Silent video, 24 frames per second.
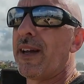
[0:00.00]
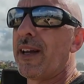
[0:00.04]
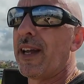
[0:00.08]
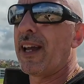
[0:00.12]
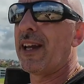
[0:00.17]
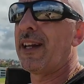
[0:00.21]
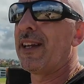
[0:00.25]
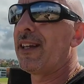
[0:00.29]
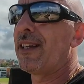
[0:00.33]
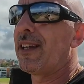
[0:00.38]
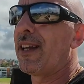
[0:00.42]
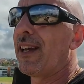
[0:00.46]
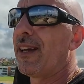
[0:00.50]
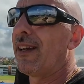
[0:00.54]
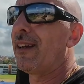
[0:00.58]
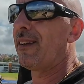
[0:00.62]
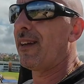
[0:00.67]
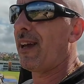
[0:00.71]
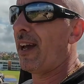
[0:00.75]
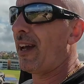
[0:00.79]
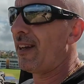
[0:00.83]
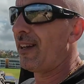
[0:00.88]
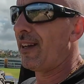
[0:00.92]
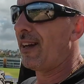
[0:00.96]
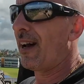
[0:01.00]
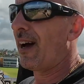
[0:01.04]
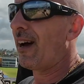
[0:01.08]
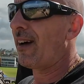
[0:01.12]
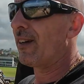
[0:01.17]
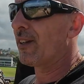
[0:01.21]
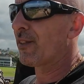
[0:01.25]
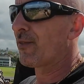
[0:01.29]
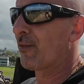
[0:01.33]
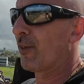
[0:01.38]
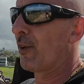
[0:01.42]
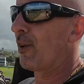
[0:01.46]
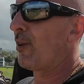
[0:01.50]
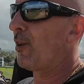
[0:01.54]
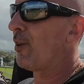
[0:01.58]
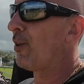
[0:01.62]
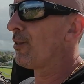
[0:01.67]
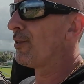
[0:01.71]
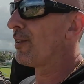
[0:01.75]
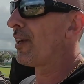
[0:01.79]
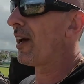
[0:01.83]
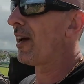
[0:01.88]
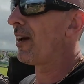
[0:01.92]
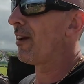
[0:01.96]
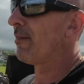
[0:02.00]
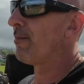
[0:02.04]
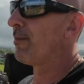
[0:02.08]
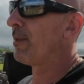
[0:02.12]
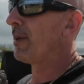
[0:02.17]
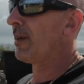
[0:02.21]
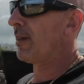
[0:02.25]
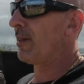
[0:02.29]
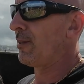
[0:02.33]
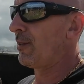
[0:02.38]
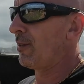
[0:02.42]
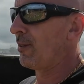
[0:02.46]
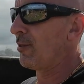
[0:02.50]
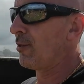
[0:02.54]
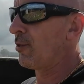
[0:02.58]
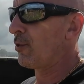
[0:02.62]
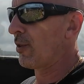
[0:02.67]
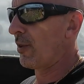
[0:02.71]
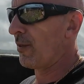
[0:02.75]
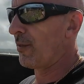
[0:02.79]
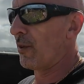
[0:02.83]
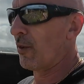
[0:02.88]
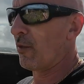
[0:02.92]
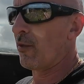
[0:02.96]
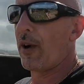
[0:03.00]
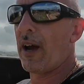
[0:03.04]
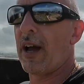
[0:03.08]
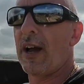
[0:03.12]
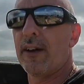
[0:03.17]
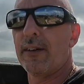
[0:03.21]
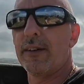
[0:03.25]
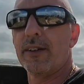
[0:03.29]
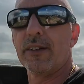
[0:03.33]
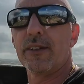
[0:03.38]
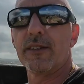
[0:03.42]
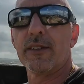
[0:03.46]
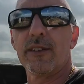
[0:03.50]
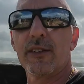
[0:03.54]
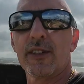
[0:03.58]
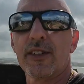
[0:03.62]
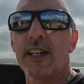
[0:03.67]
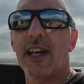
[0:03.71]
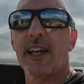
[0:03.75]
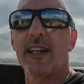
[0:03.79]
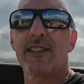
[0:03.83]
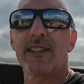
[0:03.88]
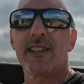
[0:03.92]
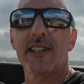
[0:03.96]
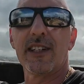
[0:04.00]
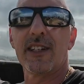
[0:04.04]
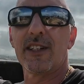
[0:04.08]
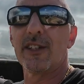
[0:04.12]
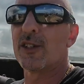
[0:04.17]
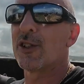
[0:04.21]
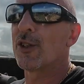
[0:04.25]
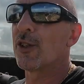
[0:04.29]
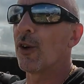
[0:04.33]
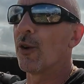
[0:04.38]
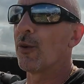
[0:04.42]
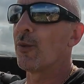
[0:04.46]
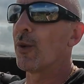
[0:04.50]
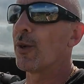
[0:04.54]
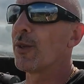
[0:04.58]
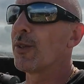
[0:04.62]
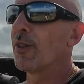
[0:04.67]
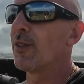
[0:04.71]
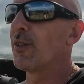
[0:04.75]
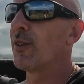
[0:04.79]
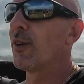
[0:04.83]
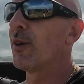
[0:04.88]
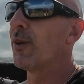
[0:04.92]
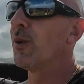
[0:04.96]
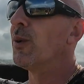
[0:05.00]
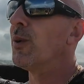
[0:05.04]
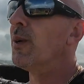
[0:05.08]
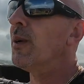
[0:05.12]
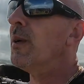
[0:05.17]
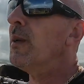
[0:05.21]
$80 for a whole day of being driven around and sightseeing and showing what to do.